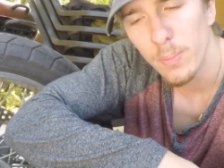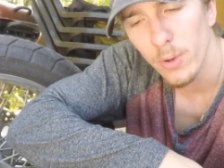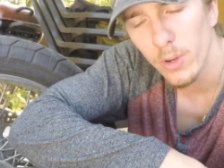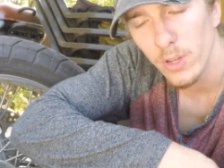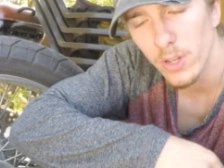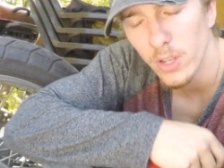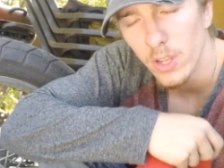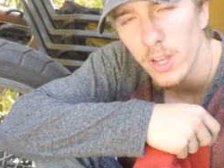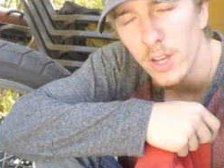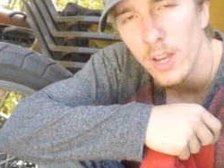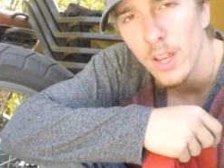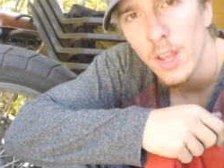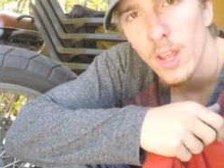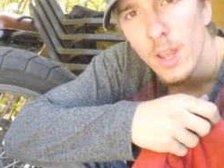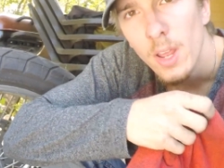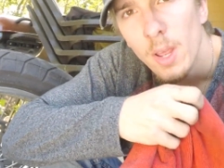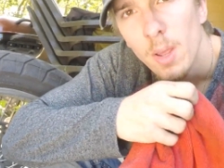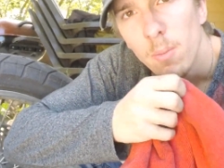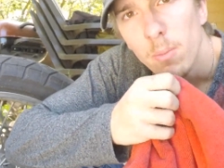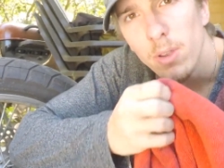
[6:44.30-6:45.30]
and pretty good.
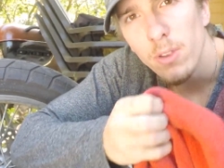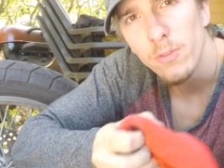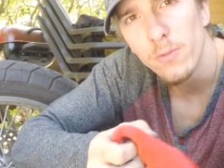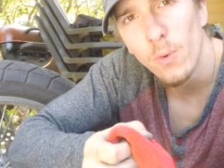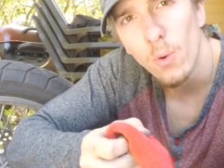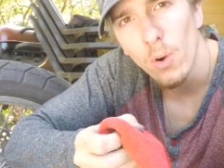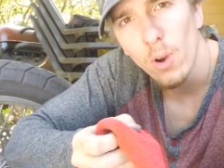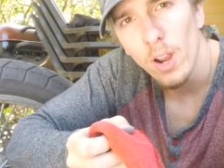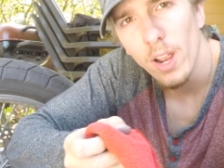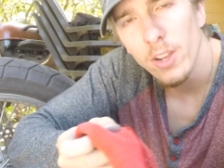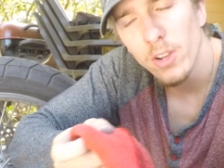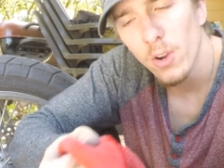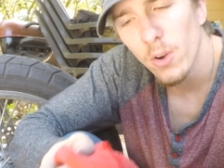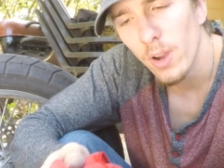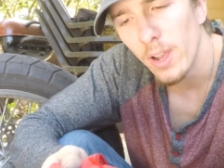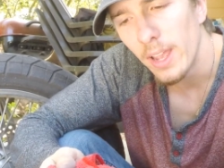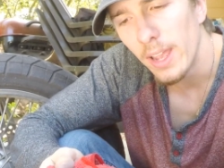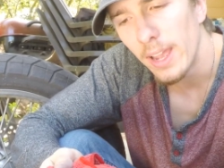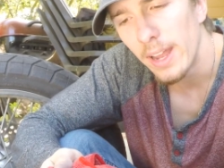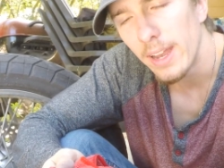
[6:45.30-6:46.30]
Before I
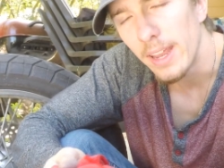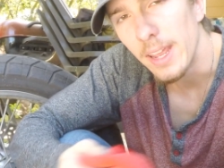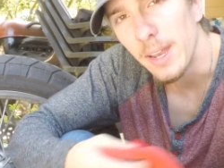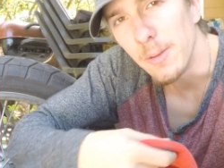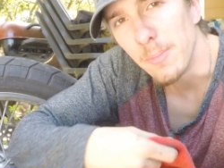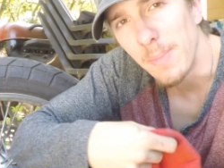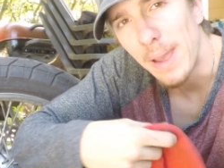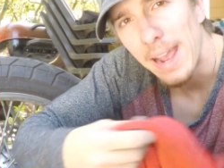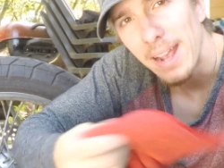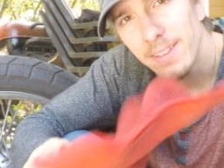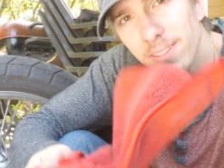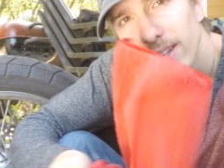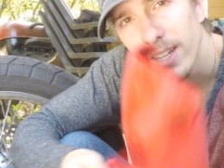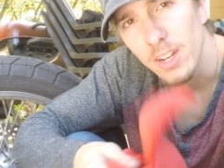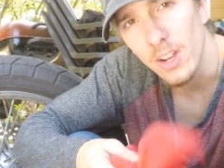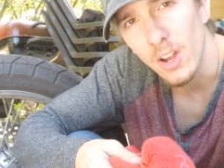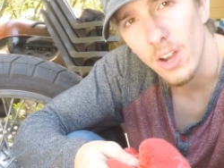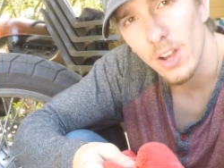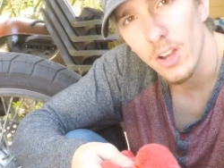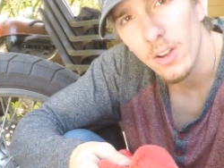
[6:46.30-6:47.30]
go ahead and mask
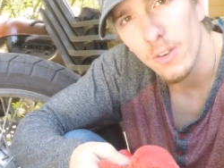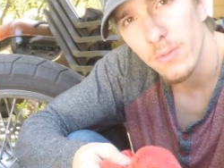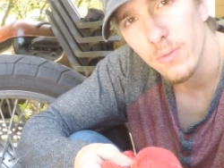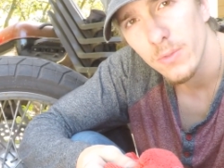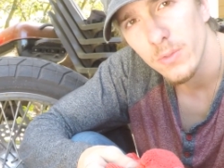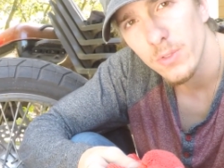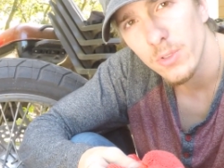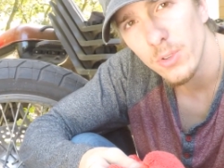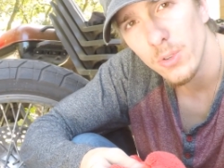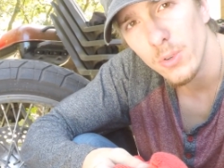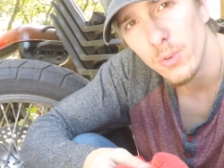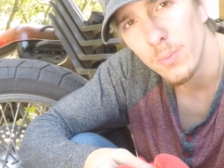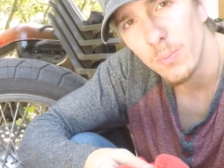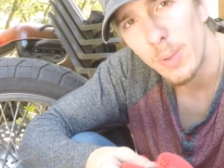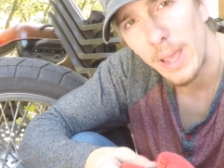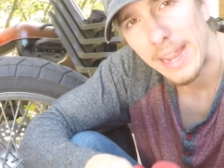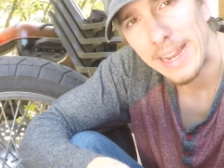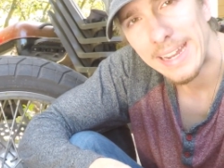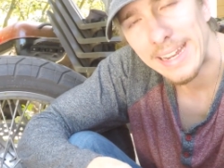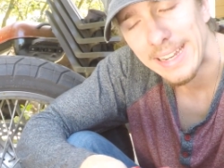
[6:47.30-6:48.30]
it off to
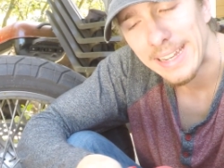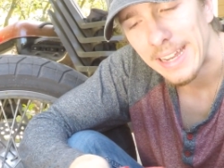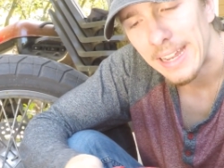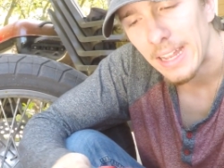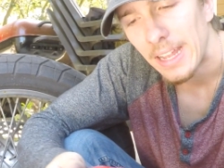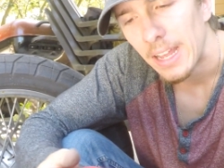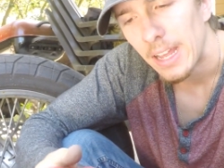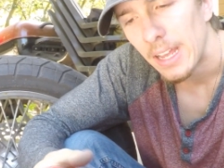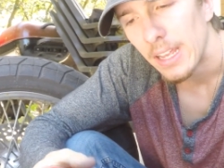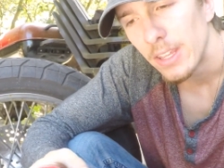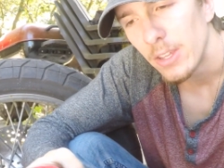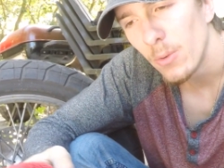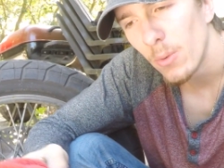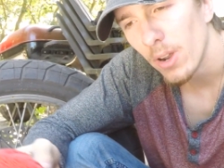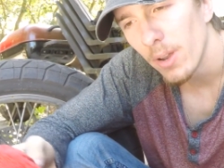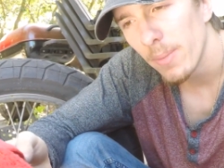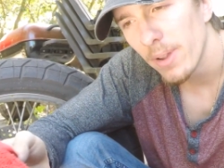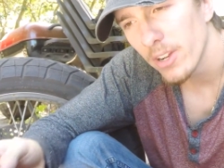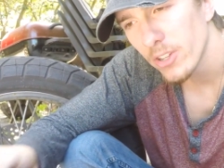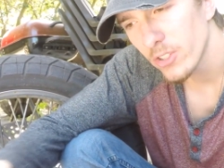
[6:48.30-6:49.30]
paint it, you
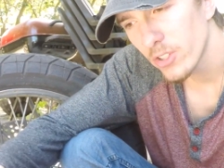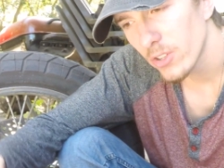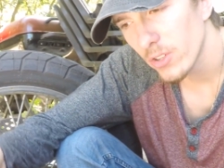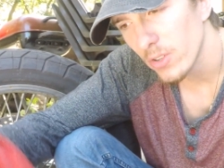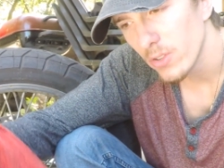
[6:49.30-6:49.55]
want to make sure